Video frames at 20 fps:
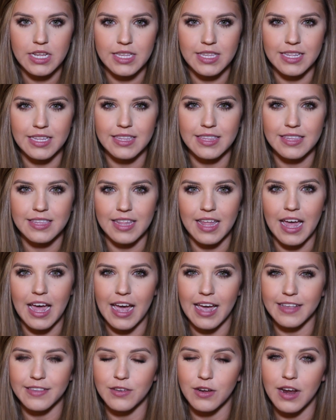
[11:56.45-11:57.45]
since the
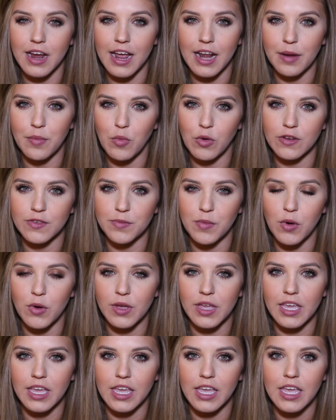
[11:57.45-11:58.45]
eyes are kind of more
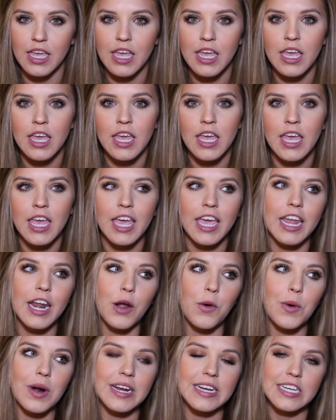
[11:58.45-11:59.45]
smoky and
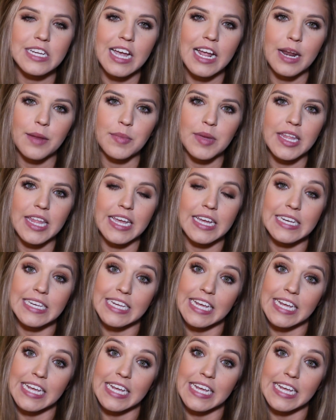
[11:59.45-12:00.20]
I want it to kind of be like a